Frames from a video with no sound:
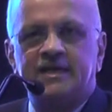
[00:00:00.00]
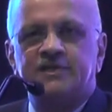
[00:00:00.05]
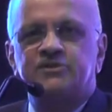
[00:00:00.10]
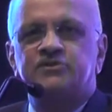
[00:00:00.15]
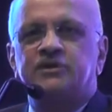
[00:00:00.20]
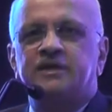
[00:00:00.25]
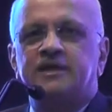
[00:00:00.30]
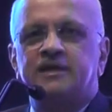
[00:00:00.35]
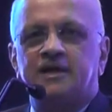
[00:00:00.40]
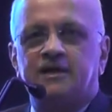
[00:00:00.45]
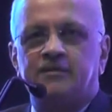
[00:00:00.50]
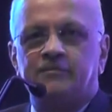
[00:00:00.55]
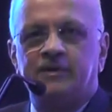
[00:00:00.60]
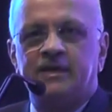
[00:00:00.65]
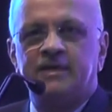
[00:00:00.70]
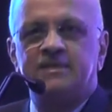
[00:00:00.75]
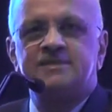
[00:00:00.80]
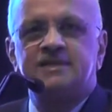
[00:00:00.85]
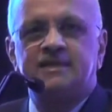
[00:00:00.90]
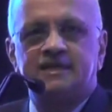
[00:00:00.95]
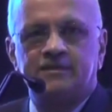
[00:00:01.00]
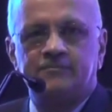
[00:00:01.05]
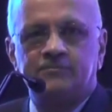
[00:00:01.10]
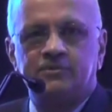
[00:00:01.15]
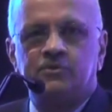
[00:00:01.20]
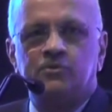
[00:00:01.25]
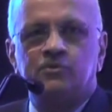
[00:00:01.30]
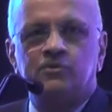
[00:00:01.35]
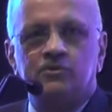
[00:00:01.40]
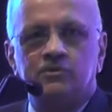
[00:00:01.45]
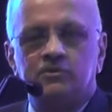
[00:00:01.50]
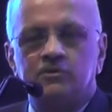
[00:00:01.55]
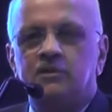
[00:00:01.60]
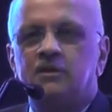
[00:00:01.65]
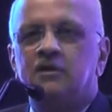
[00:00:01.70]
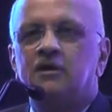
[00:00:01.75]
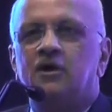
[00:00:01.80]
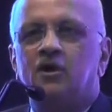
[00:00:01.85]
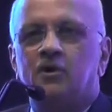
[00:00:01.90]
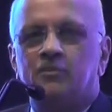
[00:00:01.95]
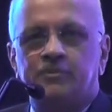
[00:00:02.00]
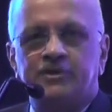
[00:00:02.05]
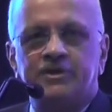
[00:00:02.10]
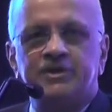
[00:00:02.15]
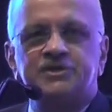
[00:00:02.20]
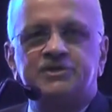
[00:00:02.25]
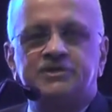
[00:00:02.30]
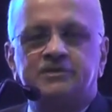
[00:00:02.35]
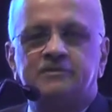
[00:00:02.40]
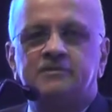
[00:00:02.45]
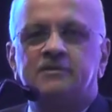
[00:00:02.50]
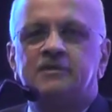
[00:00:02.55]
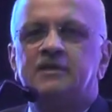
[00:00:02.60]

actually come and set up a whole operation.